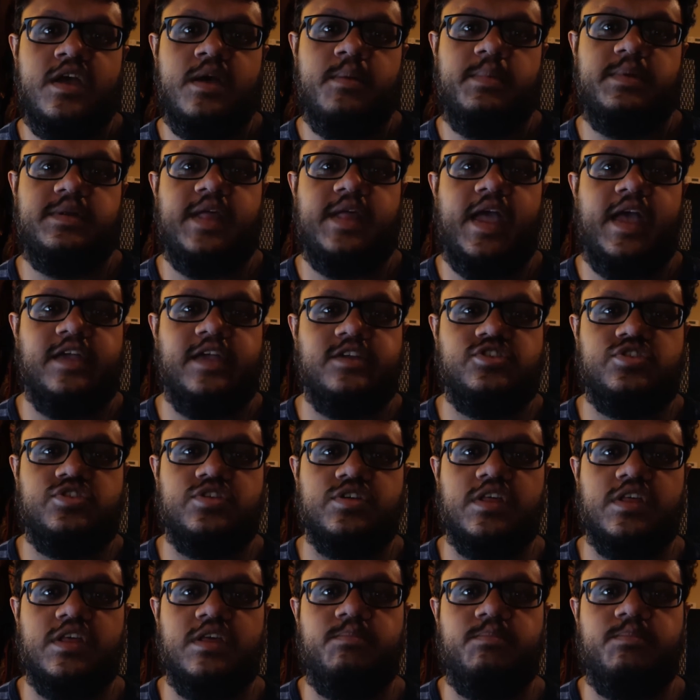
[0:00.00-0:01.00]

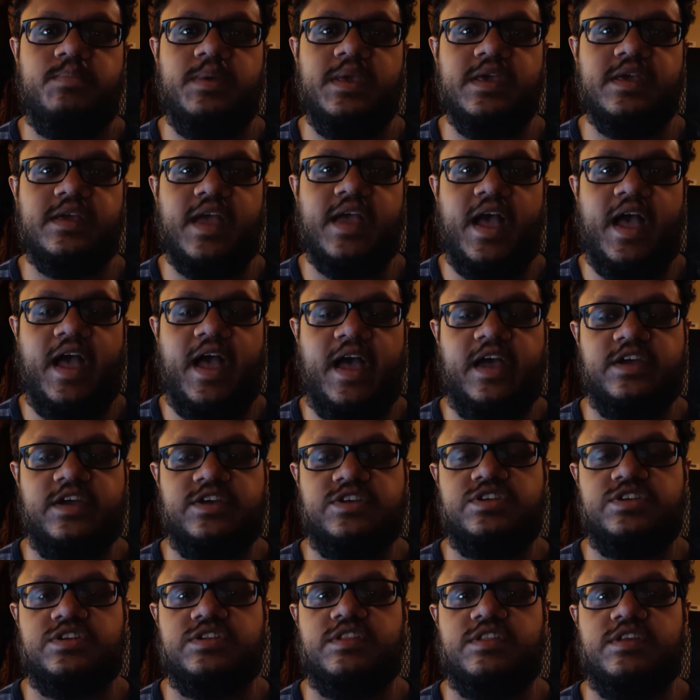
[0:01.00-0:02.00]
Potentially
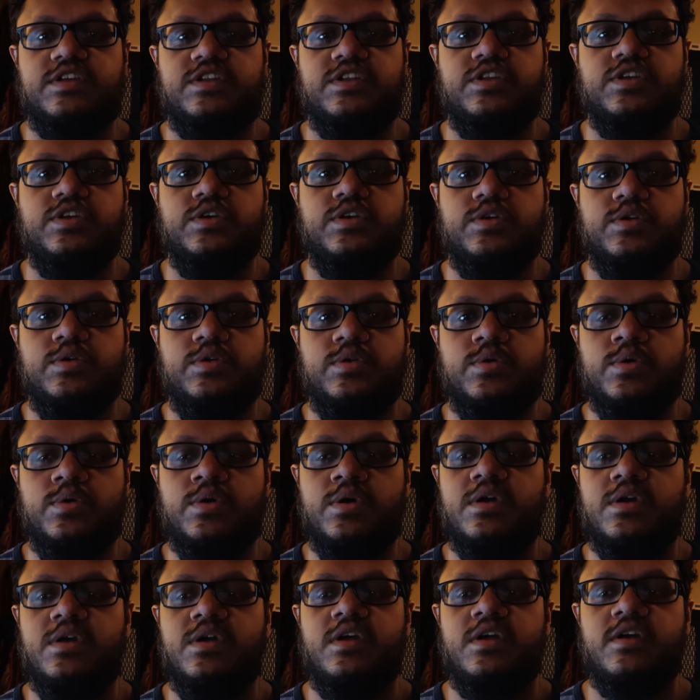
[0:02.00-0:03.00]
Bcache, the
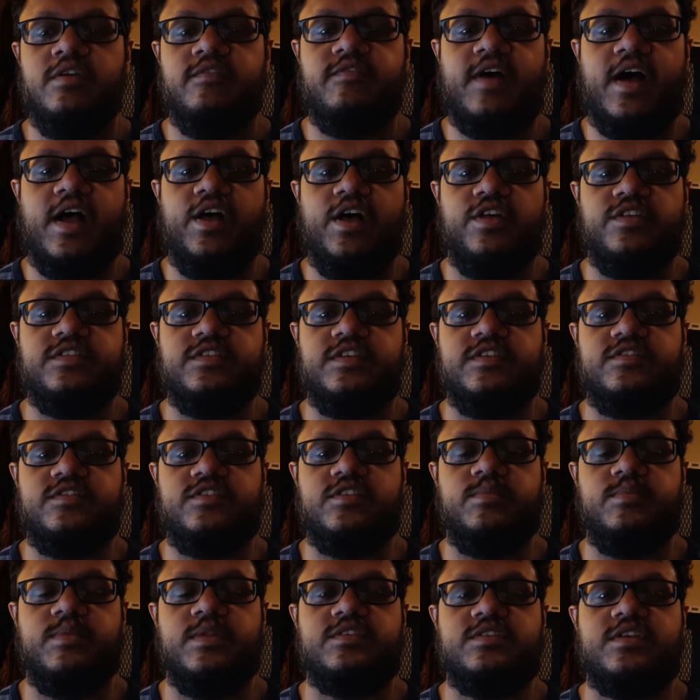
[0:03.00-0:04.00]
new file
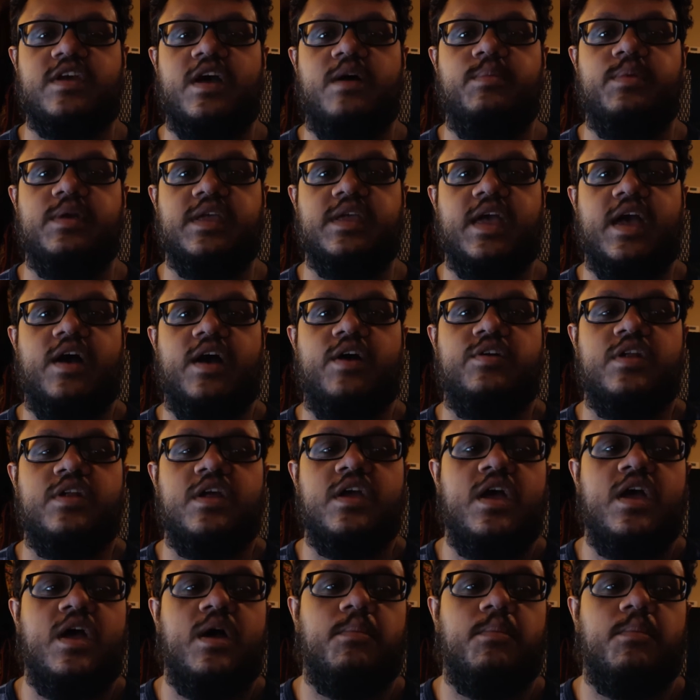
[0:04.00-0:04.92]
system that's coming out,